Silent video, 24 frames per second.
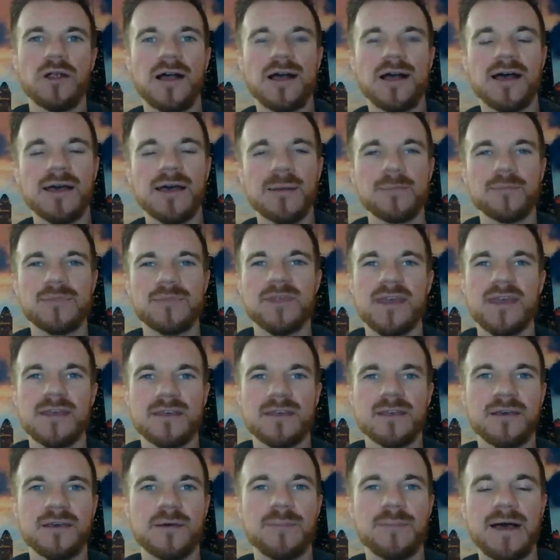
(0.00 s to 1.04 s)
I'm
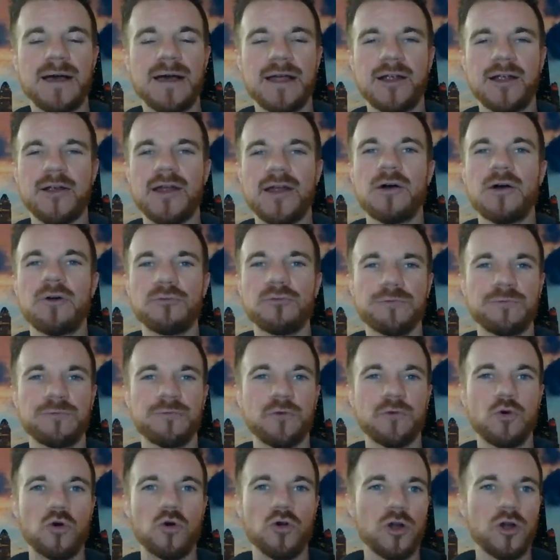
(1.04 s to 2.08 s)
taking a buyer out
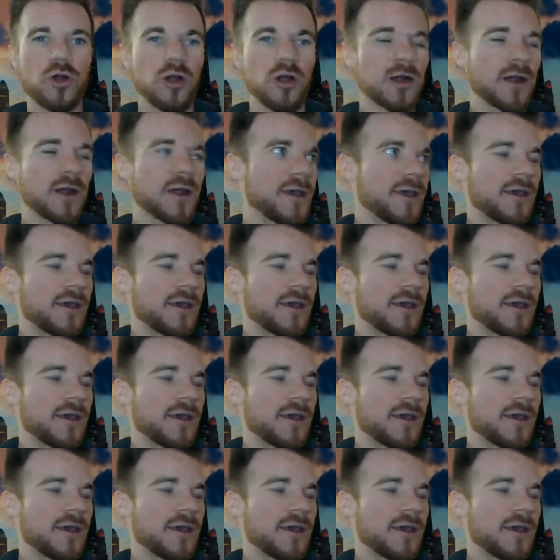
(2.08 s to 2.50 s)
for